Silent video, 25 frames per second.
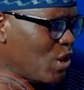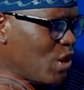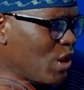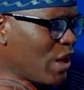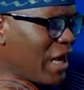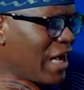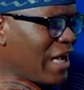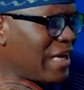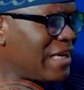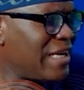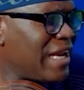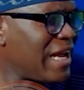
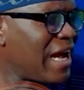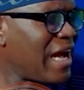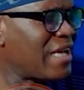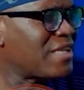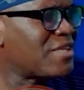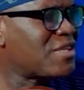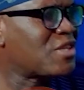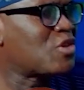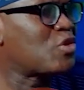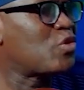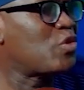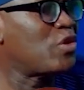And there are
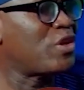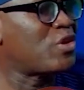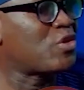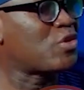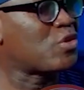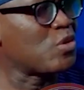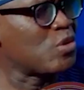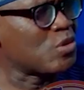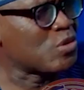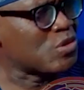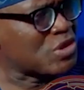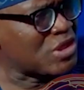street
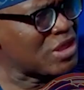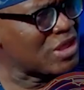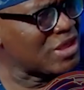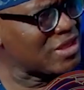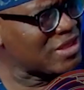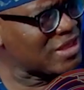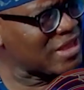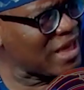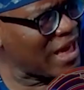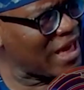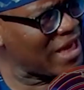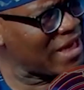routes
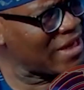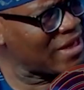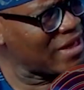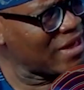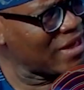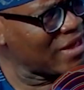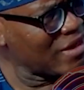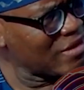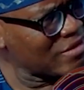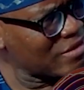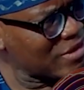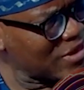inside
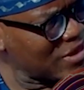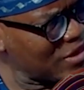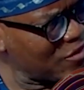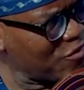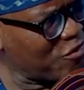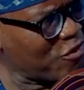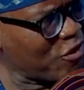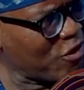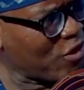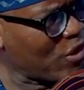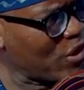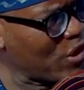
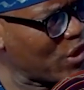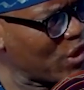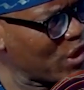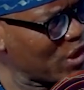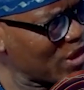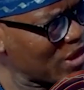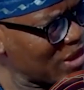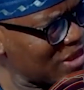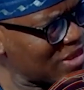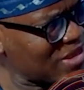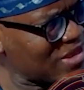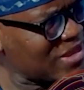Ifo,
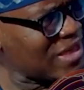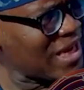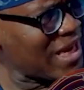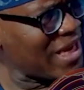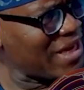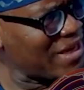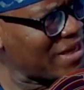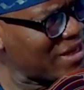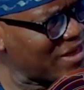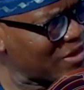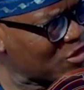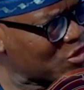
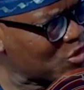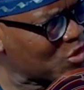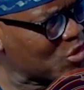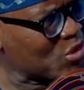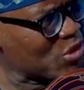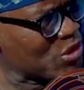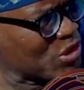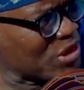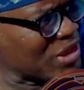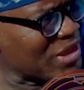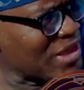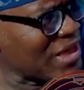inside
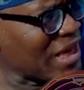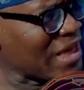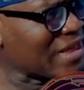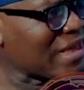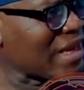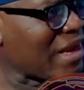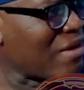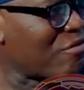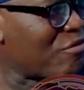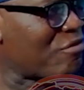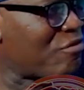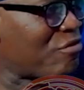Itori, that
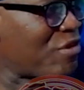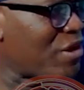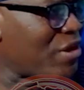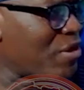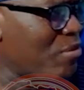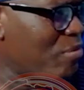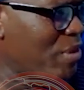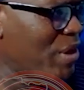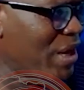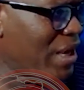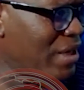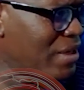are very
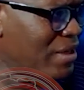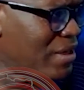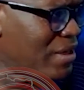bad.